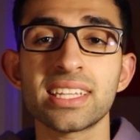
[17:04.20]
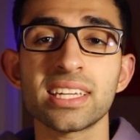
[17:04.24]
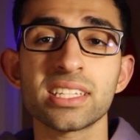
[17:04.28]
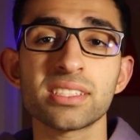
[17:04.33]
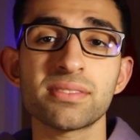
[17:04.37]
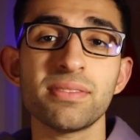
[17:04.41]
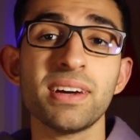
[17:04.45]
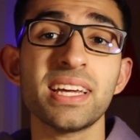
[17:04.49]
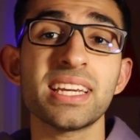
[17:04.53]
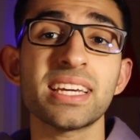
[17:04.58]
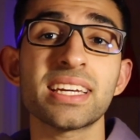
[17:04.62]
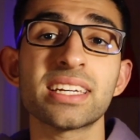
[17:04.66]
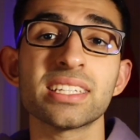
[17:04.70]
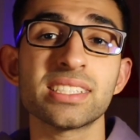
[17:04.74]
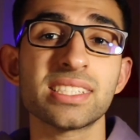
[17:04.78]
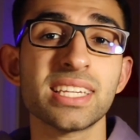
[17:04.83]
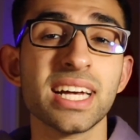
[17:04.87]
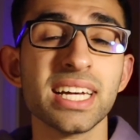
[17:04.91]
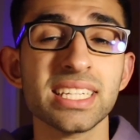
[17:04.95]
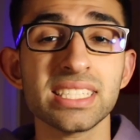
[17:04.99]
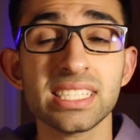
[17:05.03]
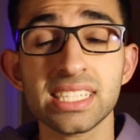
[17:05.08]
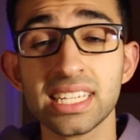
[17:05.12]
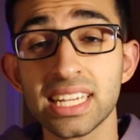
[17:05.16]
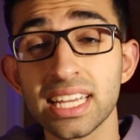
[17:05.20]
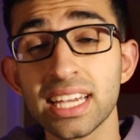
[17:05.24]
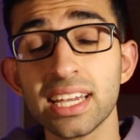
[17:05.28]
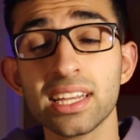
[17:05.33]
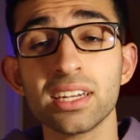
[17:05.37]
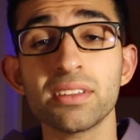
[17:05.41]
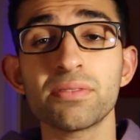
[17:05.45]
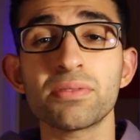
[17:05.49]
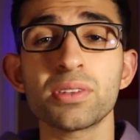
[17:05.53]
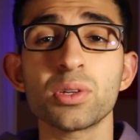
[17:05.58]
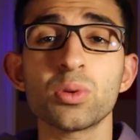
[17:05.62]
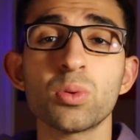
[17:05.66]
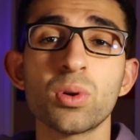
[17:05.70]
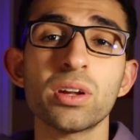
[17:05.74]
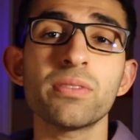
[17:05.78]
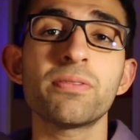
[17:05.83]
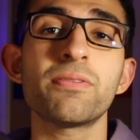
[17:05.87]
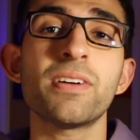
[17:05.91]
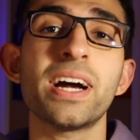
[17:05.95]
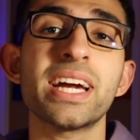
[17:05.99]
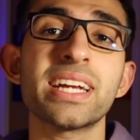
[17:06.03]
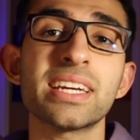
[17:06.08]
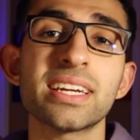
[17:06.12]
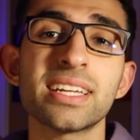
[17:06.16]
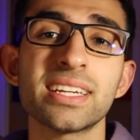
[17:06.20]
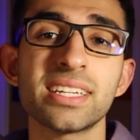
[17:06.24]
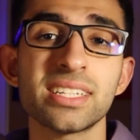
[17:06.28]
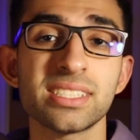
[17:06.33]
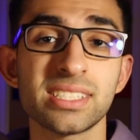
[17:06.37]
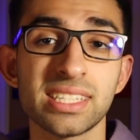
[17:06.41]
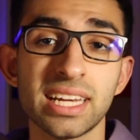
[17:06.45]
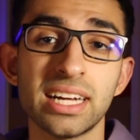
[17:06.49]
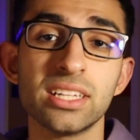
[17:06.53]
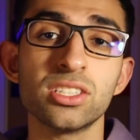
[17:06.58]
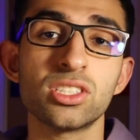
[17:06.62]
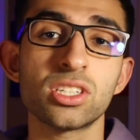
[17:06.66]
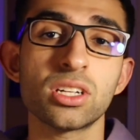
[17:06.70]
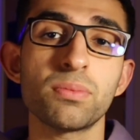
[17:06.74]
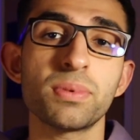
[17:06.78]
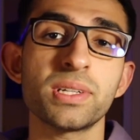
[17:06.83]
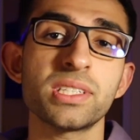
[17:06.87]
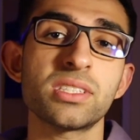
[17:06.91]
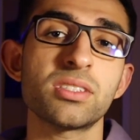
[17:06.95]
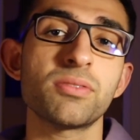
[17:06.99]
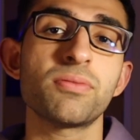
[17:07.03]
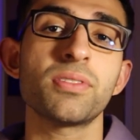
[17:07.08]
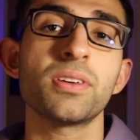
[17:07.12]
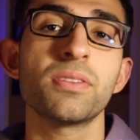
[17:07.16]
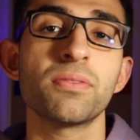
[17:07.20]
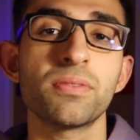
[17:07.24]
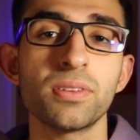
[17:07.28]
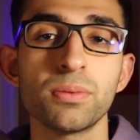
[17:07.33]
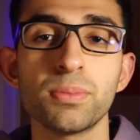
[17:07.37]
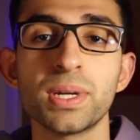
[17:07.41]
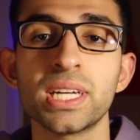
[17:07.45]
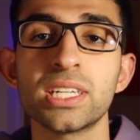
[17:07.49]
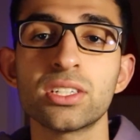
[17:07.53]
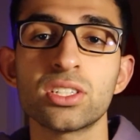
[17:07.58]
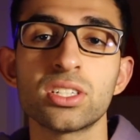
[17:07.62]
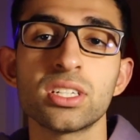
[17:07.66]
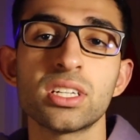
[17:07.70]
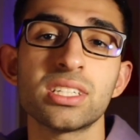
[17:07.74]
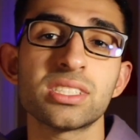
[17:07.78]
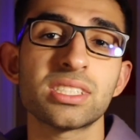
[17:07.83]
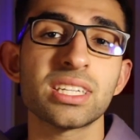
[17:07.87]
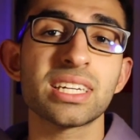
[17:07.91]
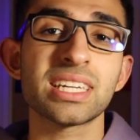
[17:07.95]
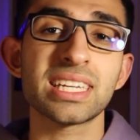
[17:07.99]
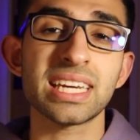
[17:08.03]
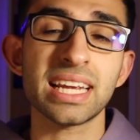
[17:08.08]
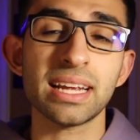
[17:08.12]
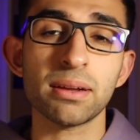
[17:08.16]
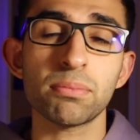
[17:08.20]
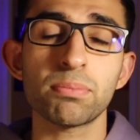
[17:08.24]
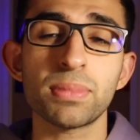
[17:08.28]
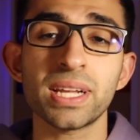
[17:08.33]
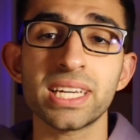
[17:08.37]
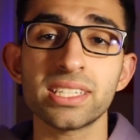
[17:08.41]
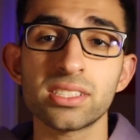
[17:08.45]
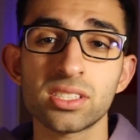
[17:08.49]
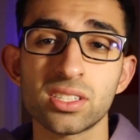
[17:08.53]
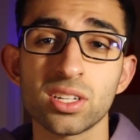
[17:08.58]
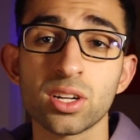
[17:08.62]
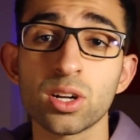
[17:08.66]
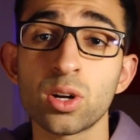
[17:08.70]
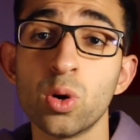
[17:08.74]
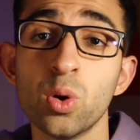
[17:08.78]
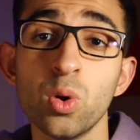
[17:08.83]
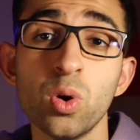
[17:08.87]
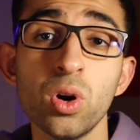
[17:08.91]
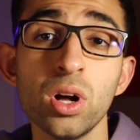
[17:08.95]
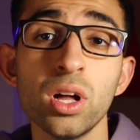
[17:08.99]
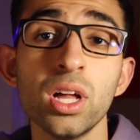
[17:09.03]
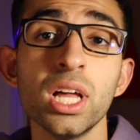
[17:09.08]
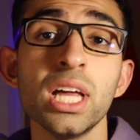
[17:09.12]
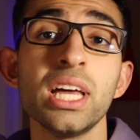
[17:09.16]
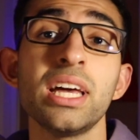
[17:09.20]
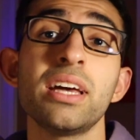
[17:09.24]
things very concisely, and if you want to find an essential piece of information, it's a great place to go.